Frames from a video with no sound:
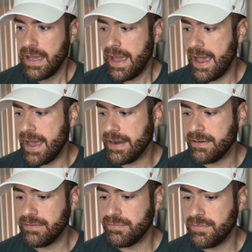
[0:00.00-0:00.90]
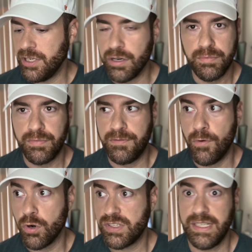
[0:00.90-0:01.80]
and
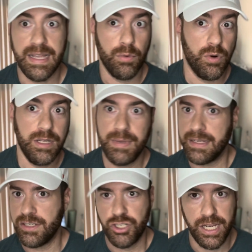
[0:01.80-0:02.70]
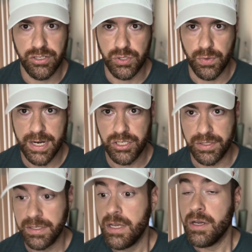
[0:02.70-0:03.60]
forcing that running back to change direction,
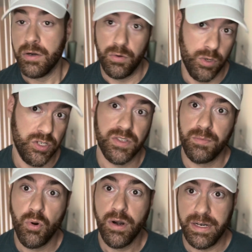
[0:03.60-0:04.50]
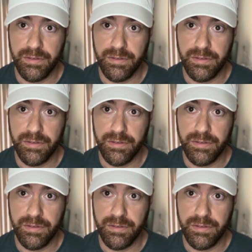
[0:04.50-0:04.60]
which is important.